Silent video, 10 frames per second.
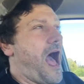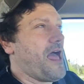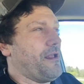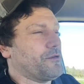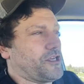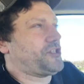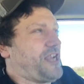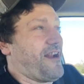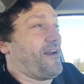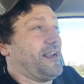It was a
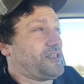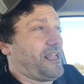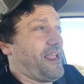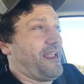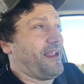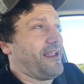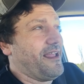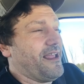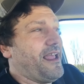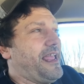serious thing.
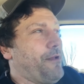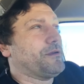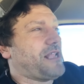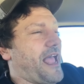He was